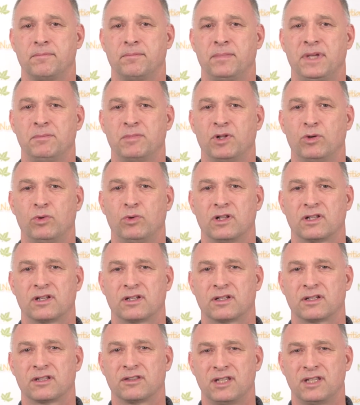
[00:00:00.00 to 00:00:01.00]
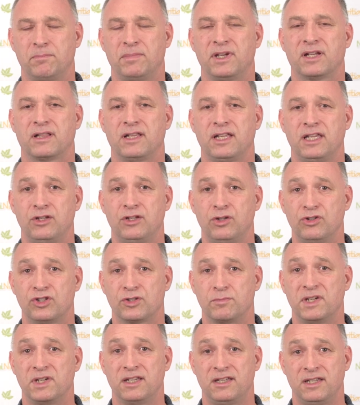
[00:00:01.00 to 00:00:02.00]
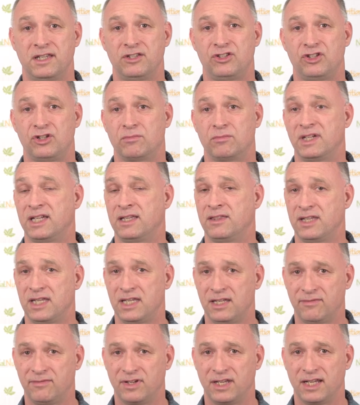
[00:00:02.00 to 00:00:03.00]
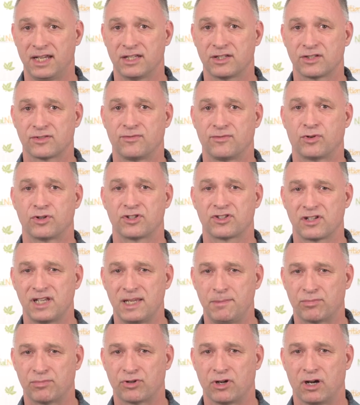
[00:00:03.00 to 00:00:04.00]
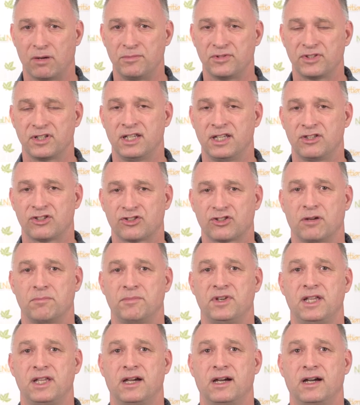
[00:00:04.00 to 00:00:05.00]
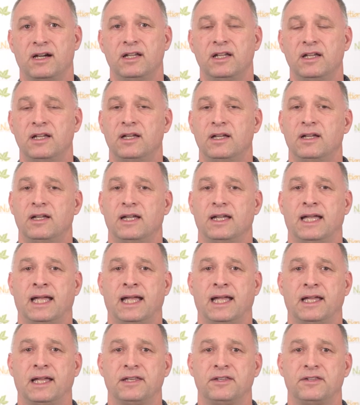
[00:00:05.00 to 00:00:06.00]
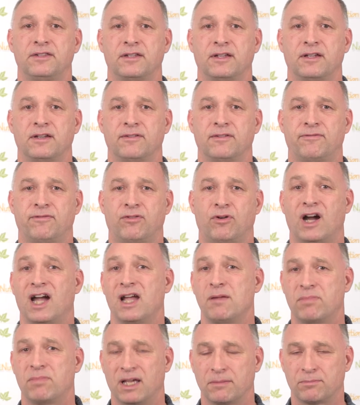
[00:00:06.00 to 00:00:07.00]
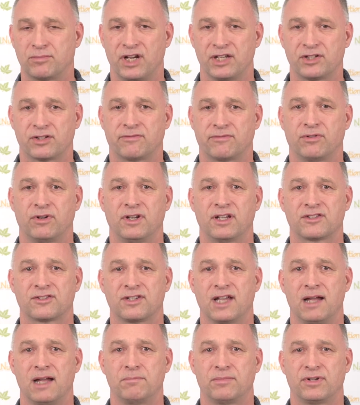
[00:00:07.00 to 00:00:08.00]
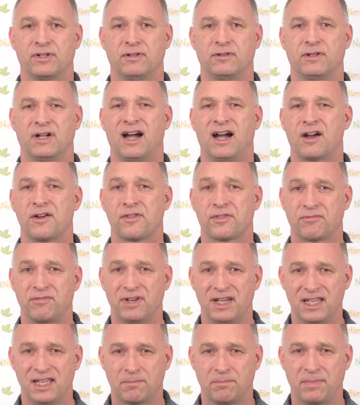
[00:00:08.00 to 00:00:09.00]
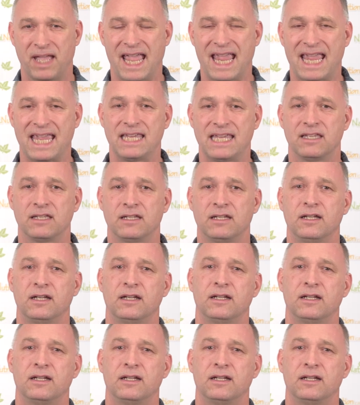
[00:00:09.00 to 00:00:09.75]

people will typically use magnesium in the evenings for sleep problems, insomnia, and for high blood pressure, for example, arthritic pain